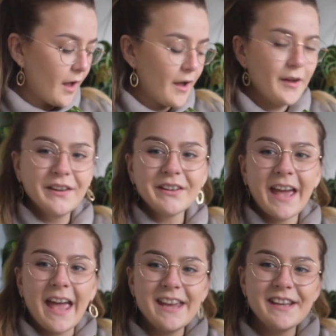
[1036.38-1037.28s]

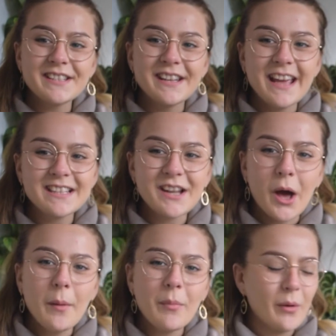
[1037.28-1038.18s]
Okay, so next
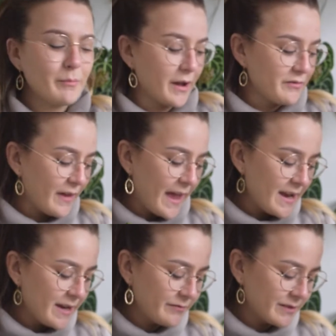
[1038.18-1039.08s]
up on my
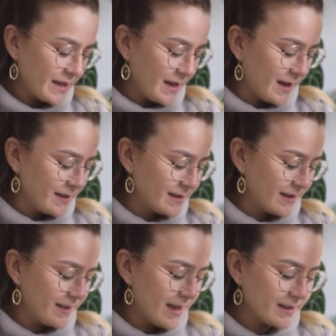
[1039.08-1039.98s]
faves is
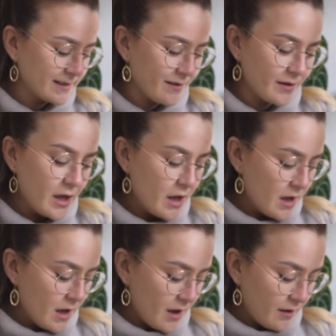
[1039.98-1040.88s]
this
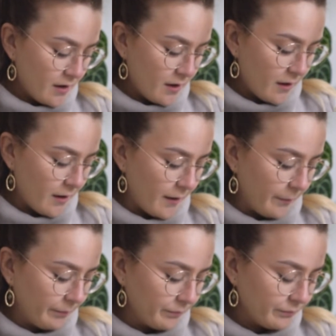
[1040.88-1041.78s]

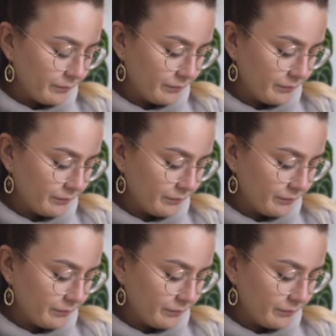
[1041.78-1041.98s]
Monstera